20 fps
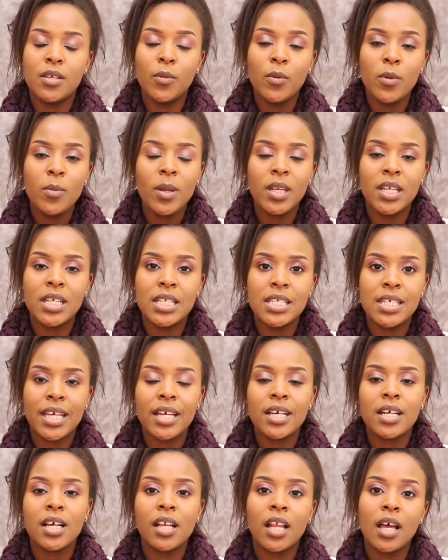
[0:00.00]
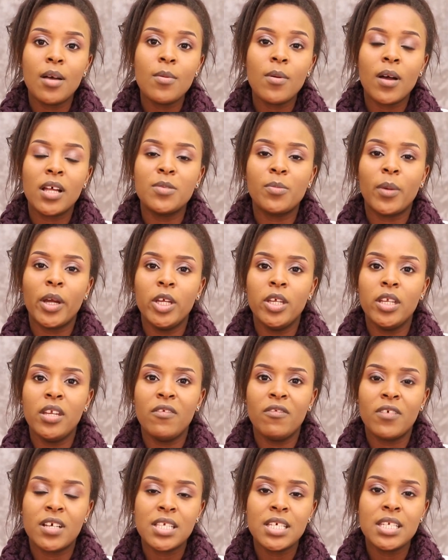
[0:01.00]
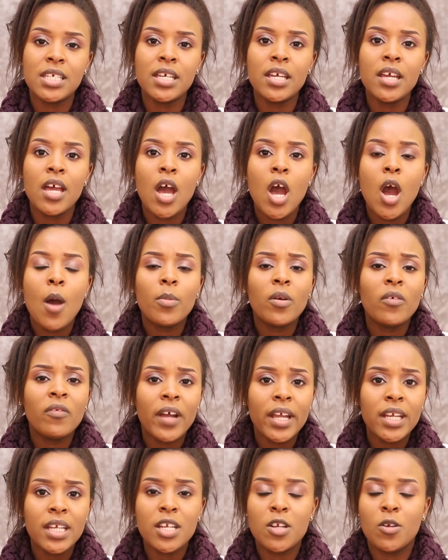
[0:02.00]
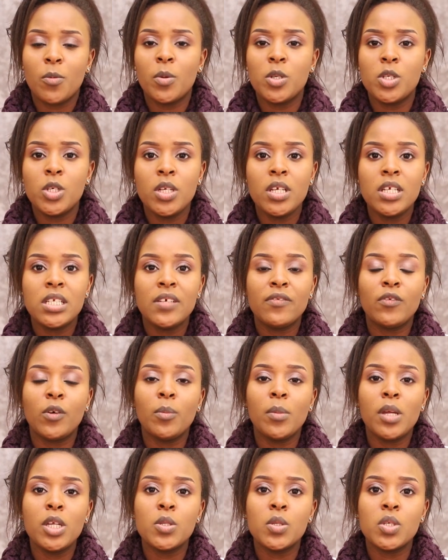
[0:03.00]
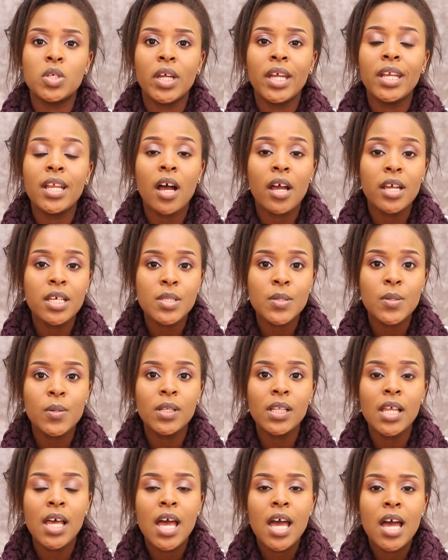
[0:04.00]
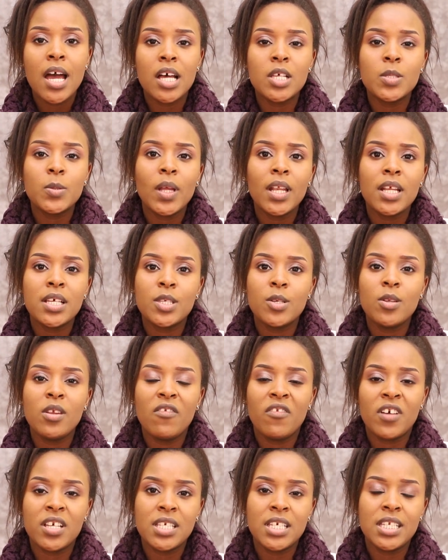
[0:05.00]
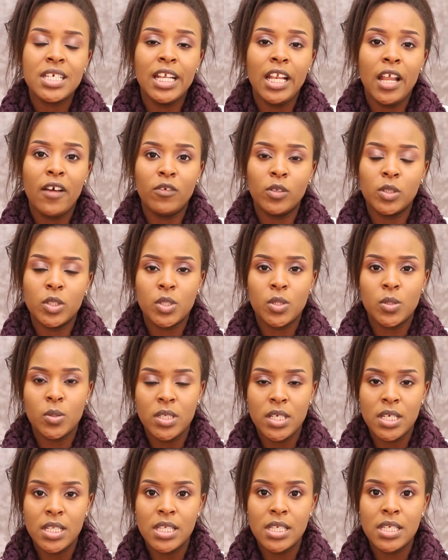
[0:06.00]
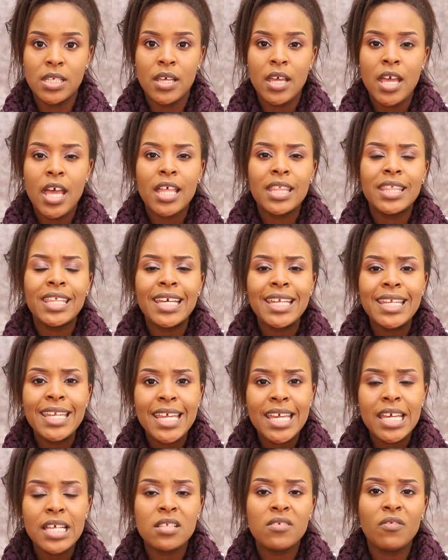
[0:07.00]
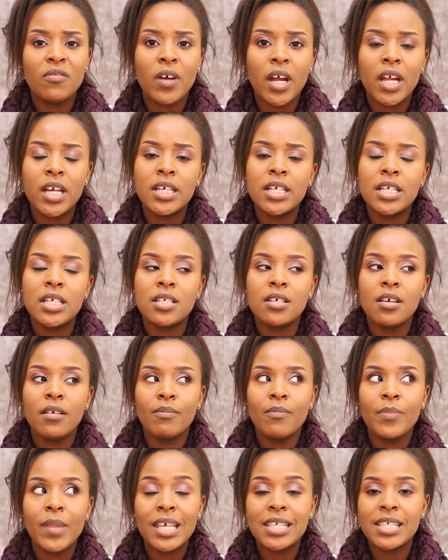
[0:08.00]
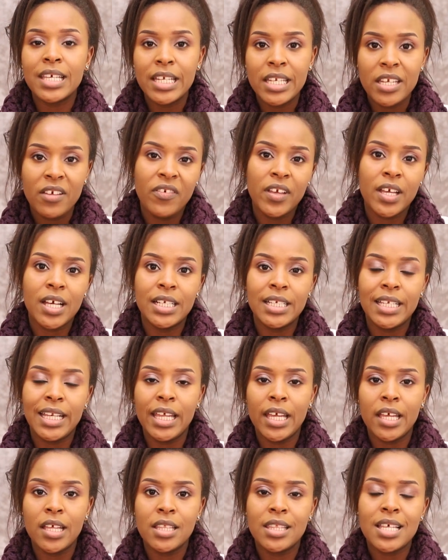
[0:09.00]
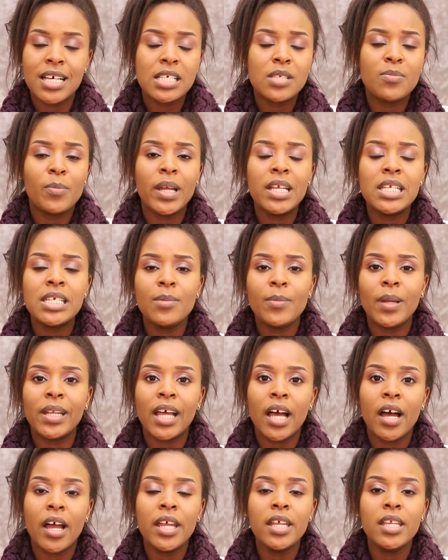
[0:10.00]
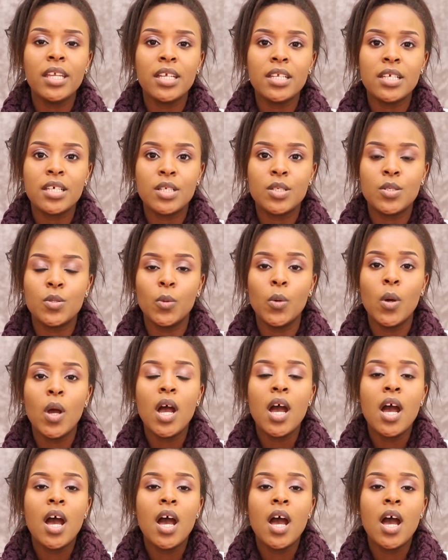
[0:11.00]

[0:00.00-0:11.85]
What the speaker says: the Women in Tech Club at my university provided an opportunity for me to train high school as well as university level students. Their needs varied significantly, thus my team and I needed to